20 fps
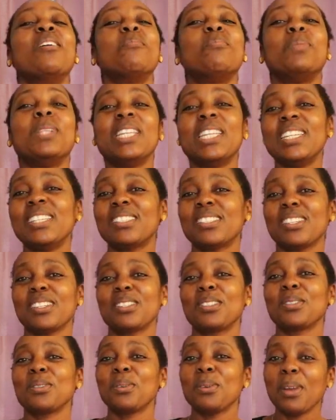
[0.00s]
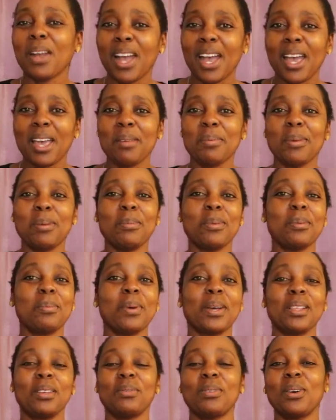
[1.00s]
Please subscribe and be
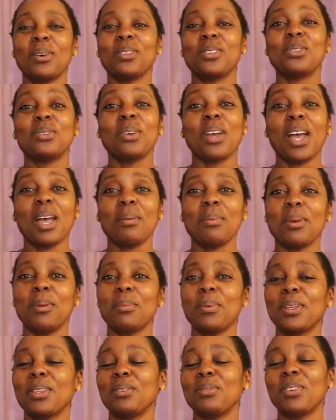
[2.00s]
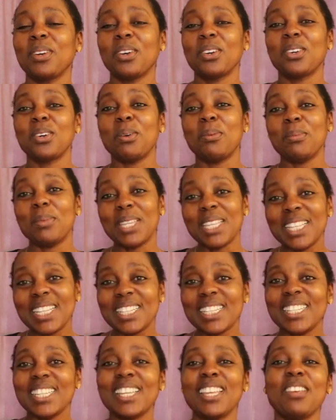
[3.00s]
part of our tribe and part of our
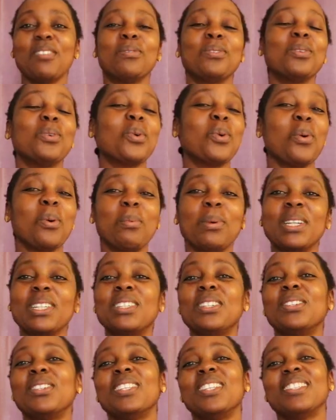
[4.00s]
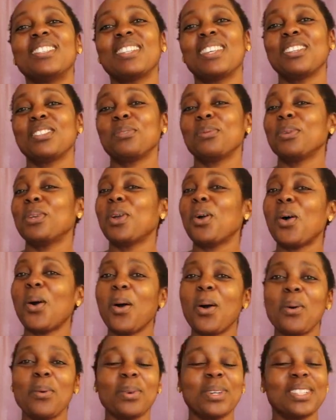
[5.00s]
community if you over goodies, as we
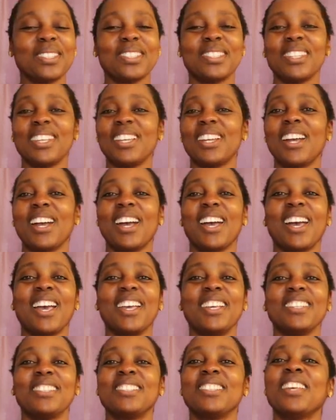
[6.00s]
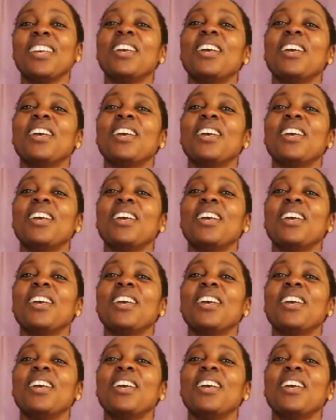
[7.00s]
always say, guys.